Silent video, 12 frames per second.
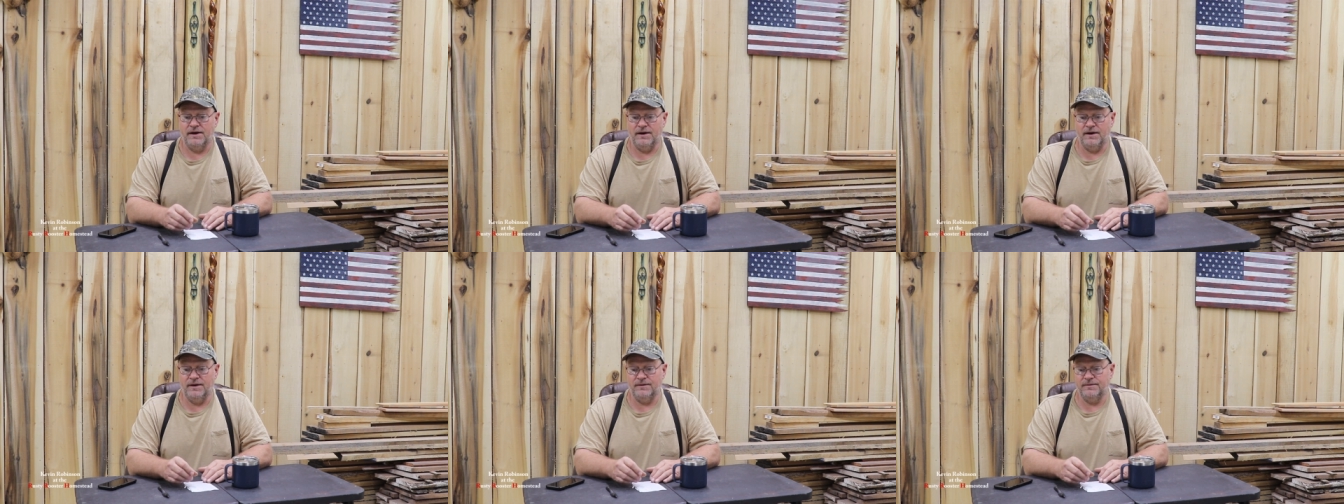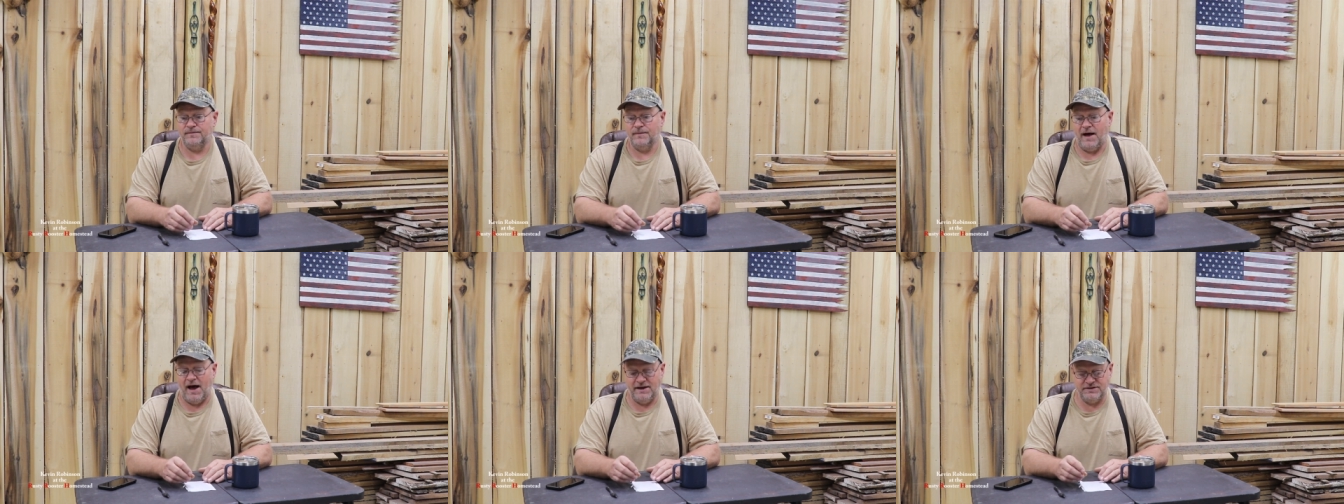Uh,
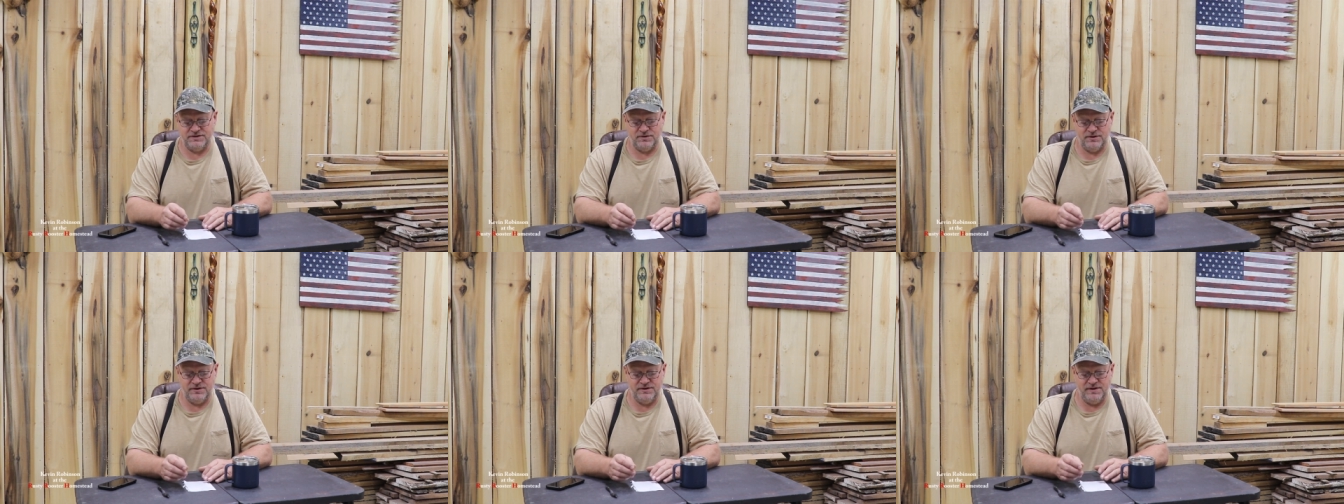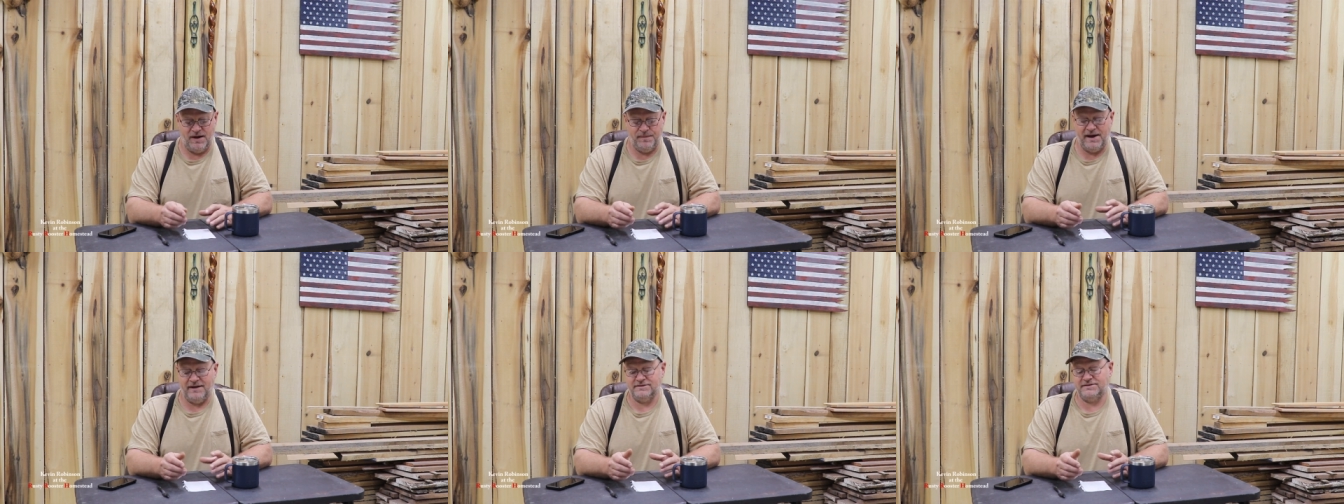I started
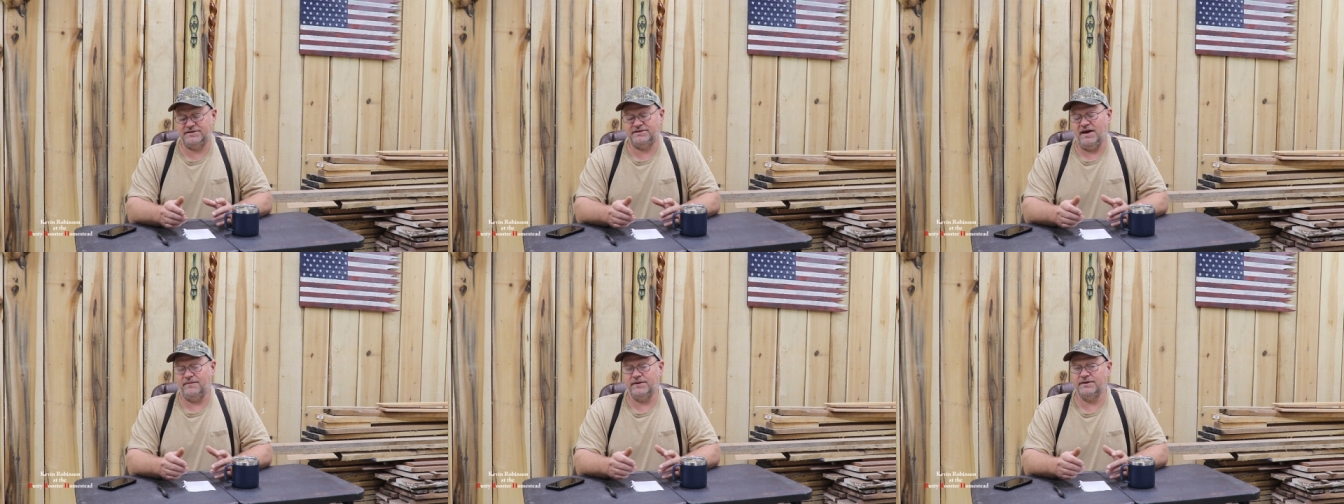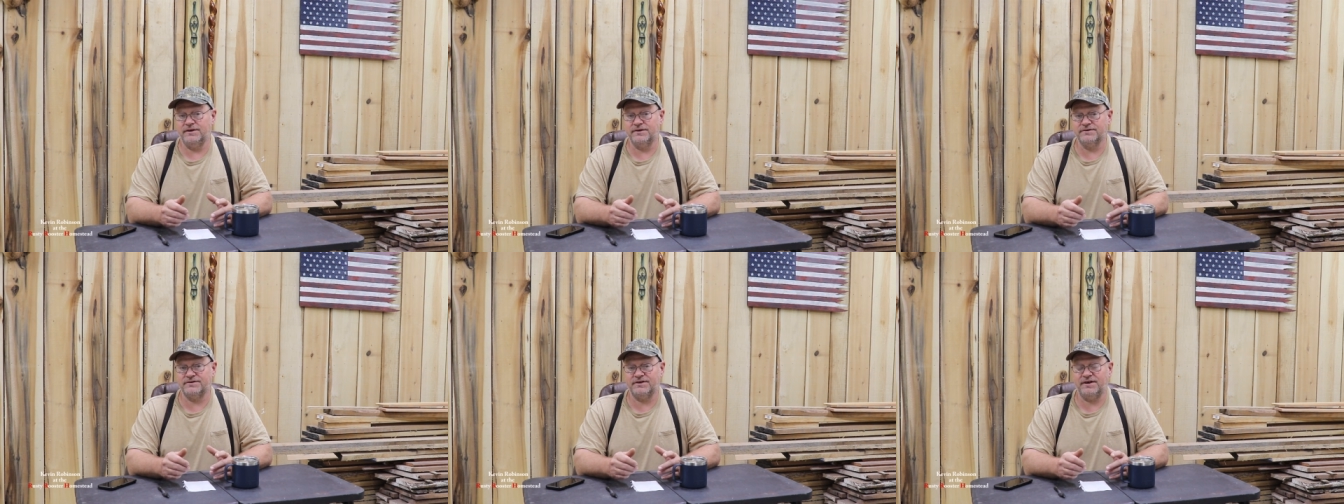about seven
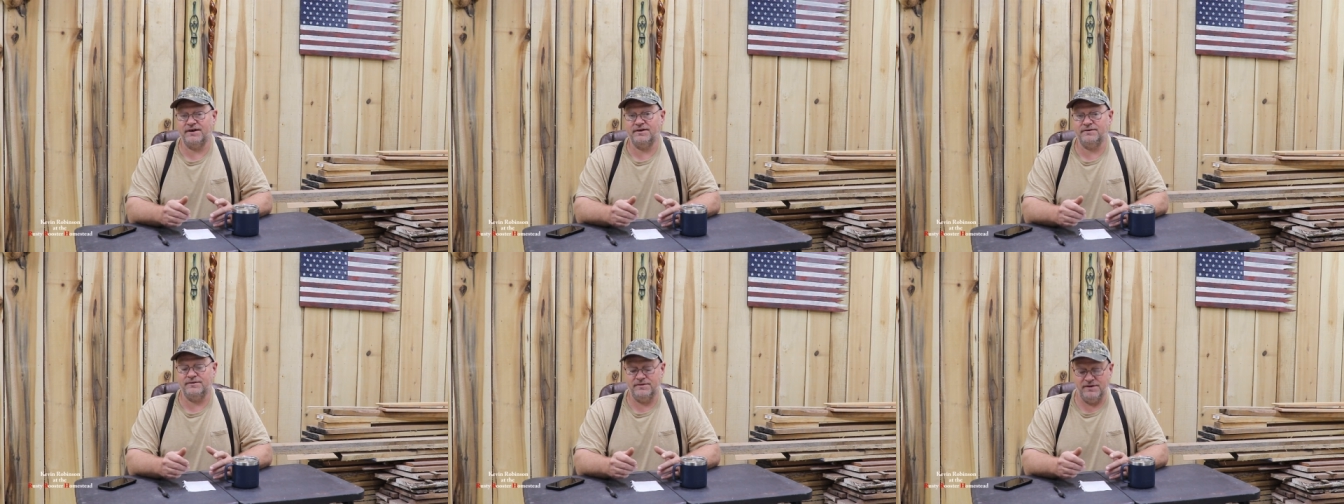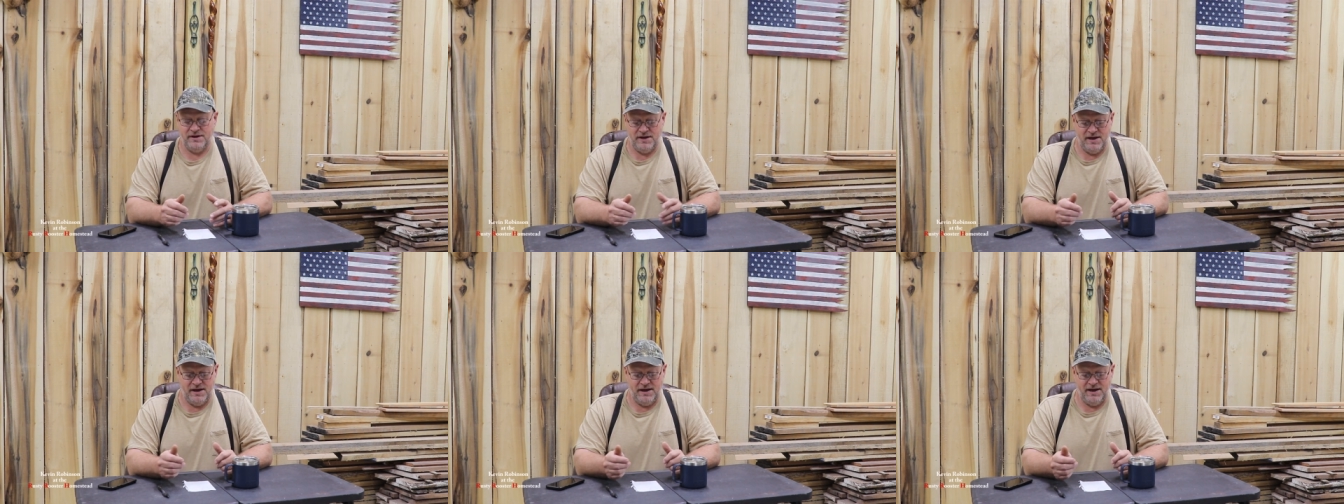years ago.
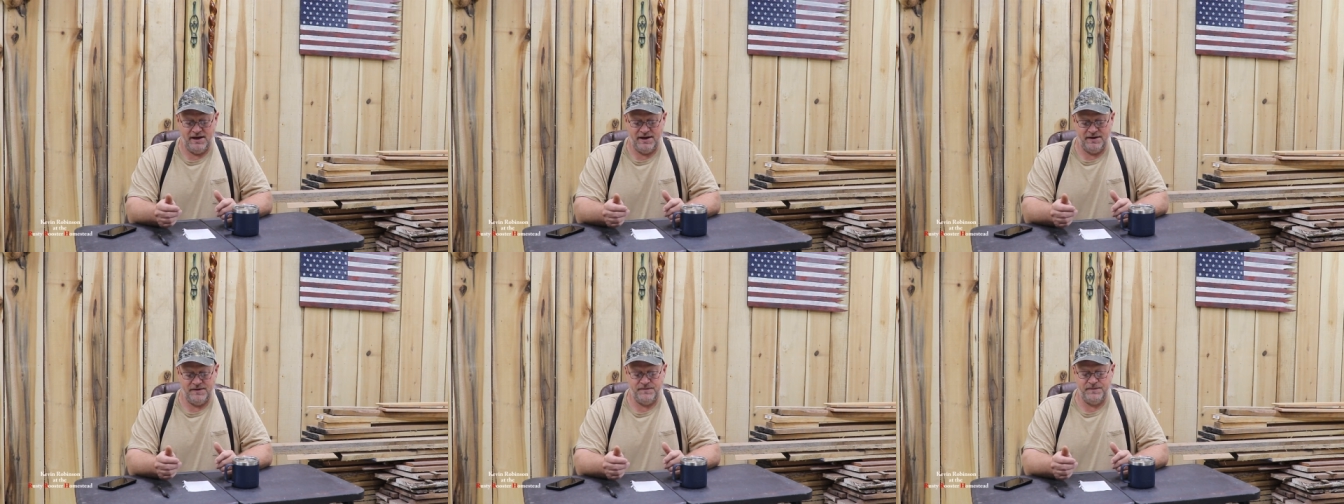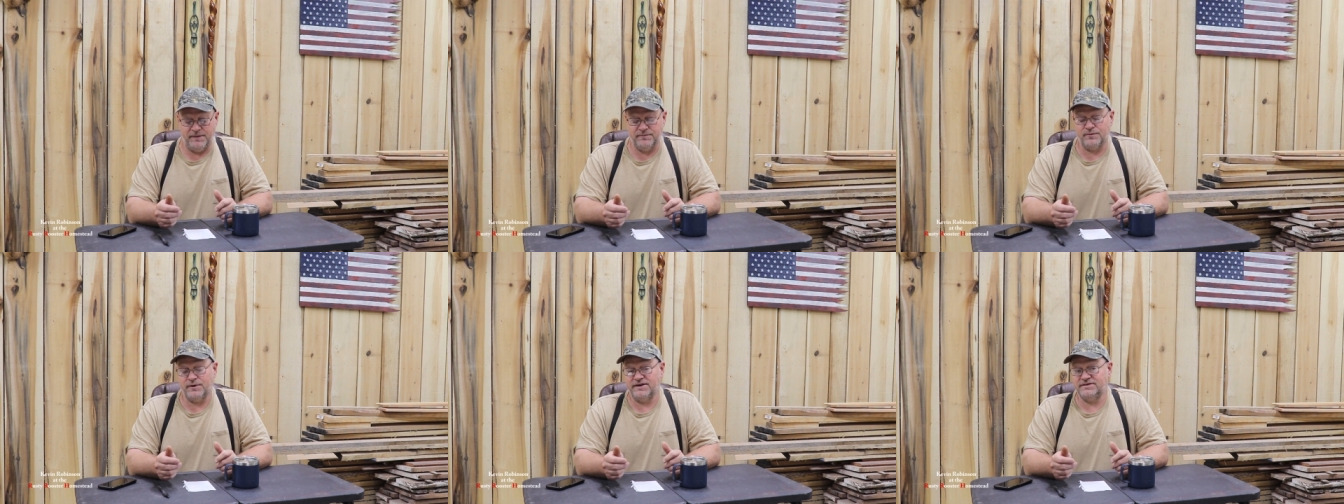Uh,
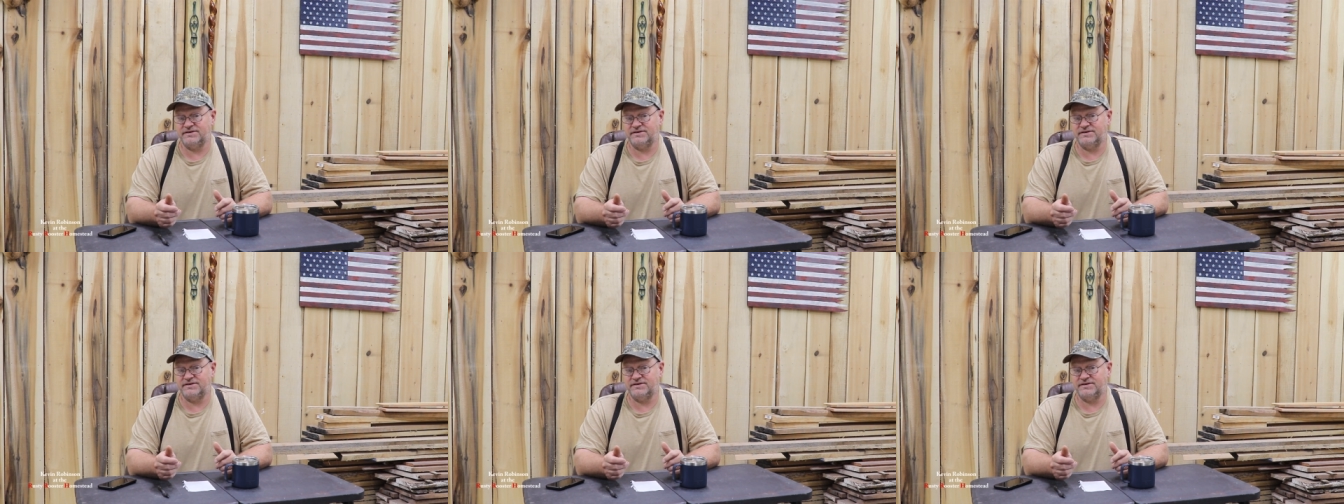February